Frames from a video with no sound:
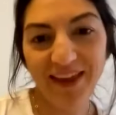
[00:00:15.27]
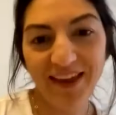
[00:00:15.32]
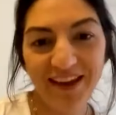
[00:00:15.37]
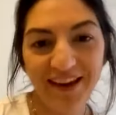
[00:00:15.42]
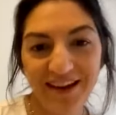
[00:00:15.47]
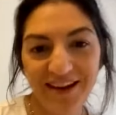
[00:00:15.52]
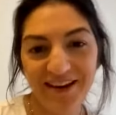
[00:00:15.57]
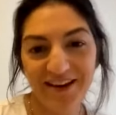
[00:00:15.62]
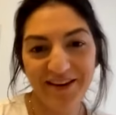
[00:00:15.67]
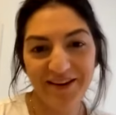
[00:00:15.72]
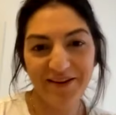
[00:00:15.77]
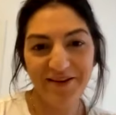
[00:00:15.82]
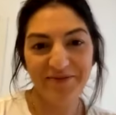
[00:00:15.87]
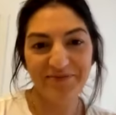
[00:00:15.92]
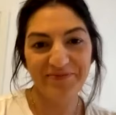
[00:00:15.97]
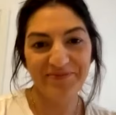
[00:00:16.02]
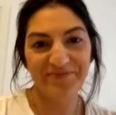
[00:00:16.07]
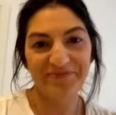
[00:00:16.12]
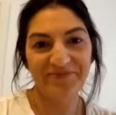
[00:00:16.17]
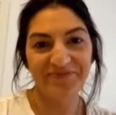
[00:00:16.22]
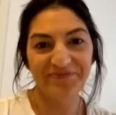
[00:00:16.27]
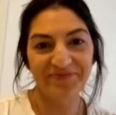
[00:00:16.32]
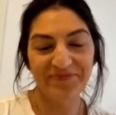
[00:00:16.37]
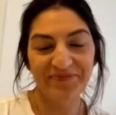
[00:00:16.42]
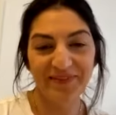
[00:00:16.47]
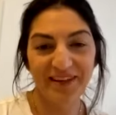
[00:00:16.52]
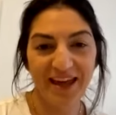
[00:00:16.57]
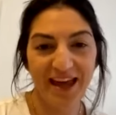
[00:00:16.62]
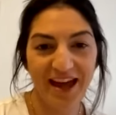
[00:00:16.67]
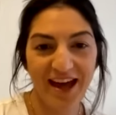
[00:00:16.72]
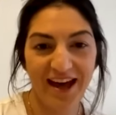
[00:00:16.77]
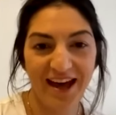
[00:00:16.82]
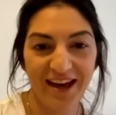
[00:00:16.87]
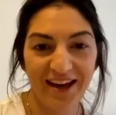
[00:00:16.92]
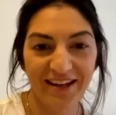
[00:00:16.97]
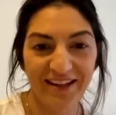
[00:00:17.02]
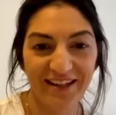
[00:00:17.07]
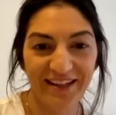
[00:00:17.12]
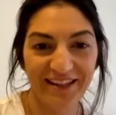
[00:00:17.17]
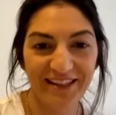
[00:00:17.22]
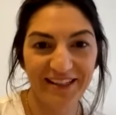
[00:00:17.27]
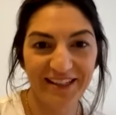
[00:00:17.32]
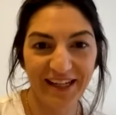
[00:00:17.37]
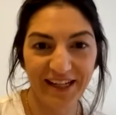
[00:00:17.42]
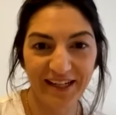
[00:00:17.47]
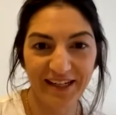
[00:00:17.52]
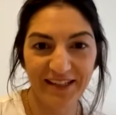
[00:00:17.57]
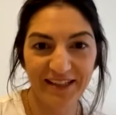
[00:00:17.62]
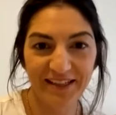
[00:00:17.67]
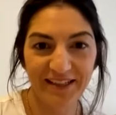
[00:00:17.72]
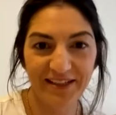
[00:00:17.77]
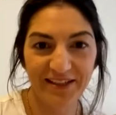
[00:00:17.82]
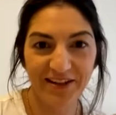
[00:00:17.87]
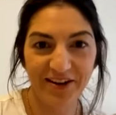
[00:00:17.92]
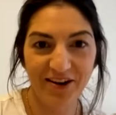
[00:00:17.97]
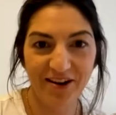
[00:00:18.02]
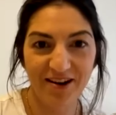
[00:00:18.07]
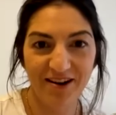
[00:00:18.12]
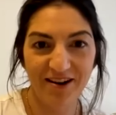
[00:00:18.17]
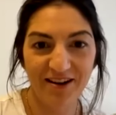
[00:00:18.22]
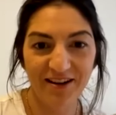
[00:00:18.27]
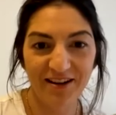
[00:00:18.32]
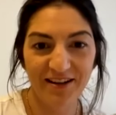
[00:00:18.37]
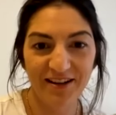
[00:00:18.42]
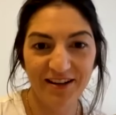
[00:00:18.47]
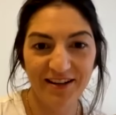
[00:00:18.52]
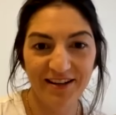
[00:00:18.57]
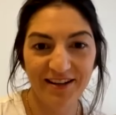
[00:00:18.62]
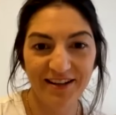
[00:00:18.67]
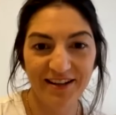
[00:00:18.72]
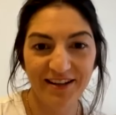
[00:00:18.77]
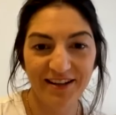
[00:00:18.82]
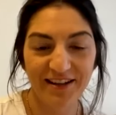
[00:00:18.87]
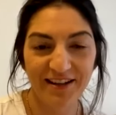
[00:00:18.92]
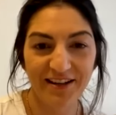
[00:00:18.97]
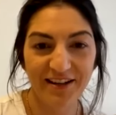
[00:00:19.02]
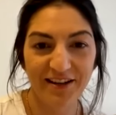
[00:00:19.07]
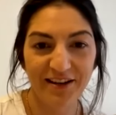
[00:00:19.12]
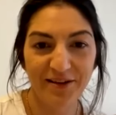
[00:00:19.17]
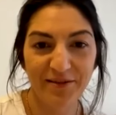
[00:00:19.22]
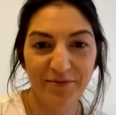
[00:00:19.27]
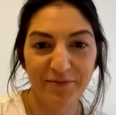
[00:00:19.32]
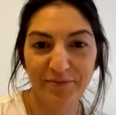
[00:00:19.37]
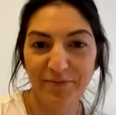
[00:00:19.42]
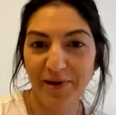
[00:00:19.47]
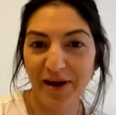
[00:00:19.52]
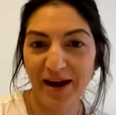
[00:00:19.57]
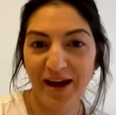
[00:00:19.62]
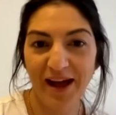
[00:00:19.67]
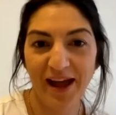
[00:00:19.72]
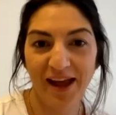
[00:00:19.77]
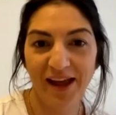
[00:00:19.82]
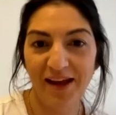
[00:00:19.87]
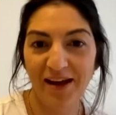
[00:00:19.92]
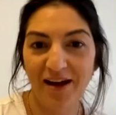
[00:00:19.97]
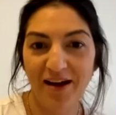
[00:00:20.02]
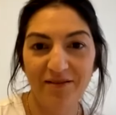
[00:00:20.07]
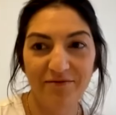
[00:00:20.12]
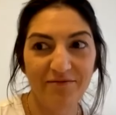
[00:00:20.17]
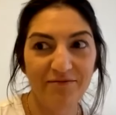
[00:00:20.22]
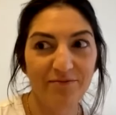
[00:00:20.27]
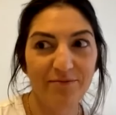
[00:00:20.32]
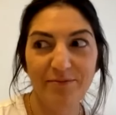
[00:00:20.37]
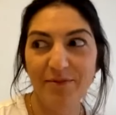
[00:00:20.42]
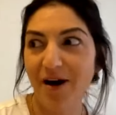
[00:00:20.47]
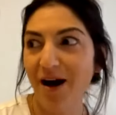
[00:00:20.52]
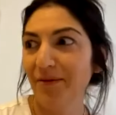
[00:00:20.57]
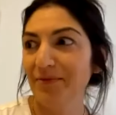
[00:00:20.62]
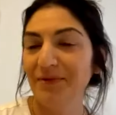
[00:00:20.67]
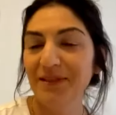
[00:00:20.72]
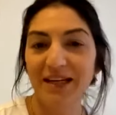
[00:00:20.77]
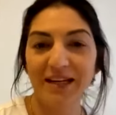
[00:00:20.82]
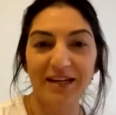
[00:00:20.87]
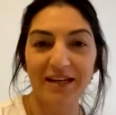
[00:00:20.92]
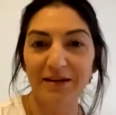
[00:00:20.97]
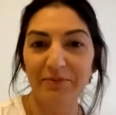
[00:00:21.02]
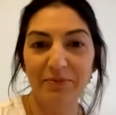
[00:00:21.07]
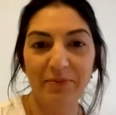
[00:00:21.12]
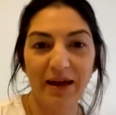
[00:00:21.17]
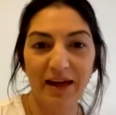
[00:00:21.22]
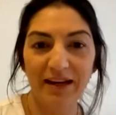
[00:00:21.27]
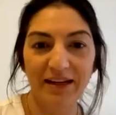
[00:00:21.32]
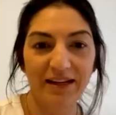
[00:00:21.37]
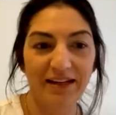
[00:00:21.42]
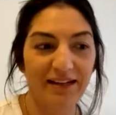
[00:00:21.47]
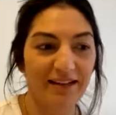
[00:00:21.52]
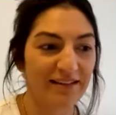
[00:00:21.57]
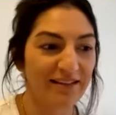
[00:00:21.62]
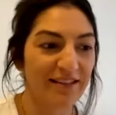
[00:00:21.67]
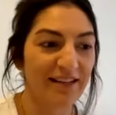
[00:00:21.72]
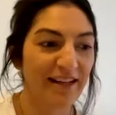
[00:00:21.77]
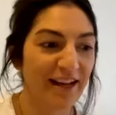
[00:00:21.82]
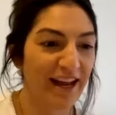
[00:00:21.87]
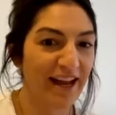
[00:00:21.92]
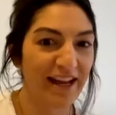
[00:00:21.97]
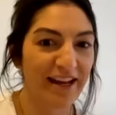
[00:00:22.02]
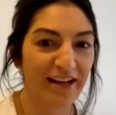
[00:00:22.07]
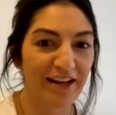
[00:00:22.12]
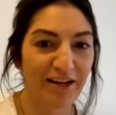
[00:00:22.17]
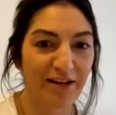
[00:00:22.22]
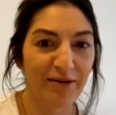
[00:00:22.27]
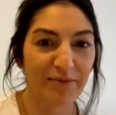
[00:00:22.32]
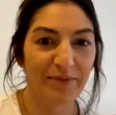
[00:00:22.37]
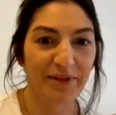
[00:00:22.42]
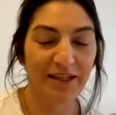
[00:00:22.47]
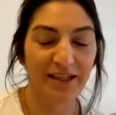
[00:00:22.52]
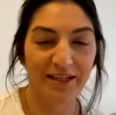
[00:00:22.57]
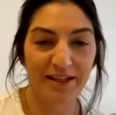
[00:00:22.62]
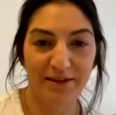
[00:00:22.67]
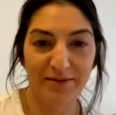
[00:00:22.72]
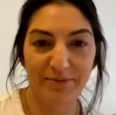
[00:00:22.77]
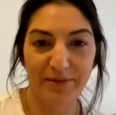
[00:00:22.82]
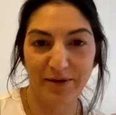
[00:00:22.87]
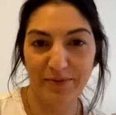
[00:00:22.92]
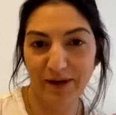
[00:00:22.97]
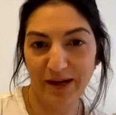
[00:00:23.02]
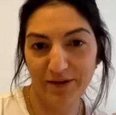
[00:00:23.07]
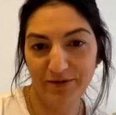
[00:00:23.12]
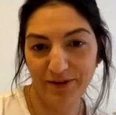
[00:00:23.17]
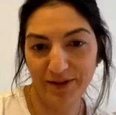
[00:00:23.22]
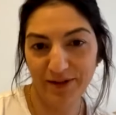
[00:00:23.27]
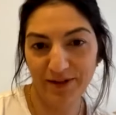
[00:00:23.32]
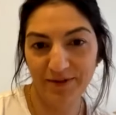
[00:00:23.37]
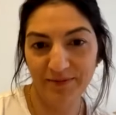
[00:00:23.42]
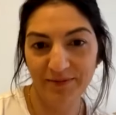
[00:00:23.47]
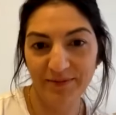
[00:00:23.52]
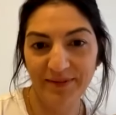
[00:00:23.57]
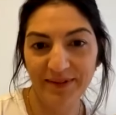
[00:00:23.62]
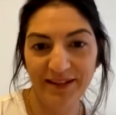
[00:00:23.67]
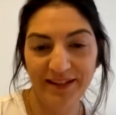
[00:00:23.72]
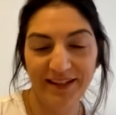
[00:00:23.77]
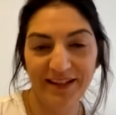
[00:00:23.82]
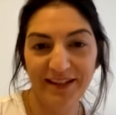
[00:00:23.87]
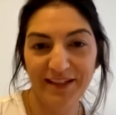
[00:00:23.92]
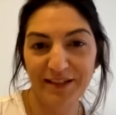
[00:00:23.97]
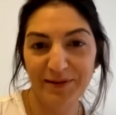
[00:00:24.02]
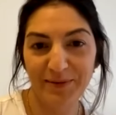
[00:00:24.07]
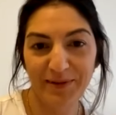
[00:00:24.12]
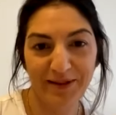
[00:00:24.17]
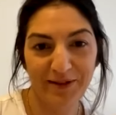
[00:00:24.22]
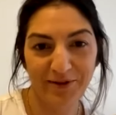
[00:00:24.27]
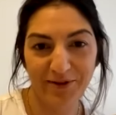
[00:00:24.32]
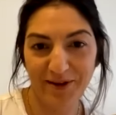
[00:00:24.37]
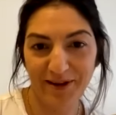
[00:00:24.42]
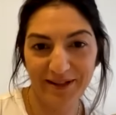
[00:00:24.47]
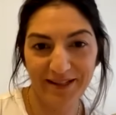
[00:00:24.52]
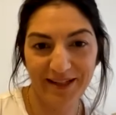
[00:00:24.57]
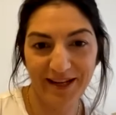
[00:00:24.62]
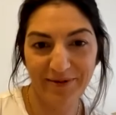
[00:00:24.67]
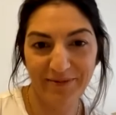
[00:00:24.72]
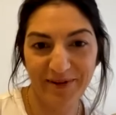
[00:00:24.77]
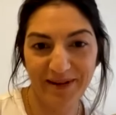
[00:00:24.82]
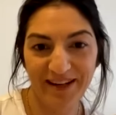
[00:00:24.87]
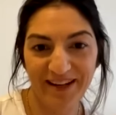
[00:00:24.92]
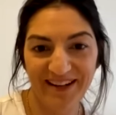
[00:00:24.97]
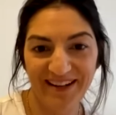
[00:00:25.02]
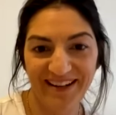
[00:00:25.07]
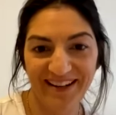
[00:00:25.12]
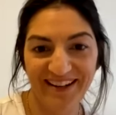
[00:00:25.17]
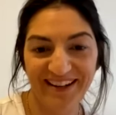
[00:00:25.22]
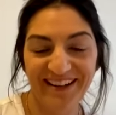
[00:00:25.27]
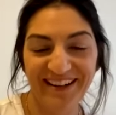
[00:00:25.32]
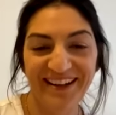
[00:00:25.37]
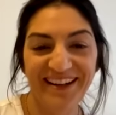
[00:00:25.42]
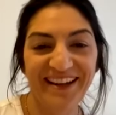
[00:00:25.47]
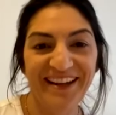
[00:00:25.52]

Um, yeah, excited to talk my updated bedding today. I'm in my bedroom, spend a lot of time in here.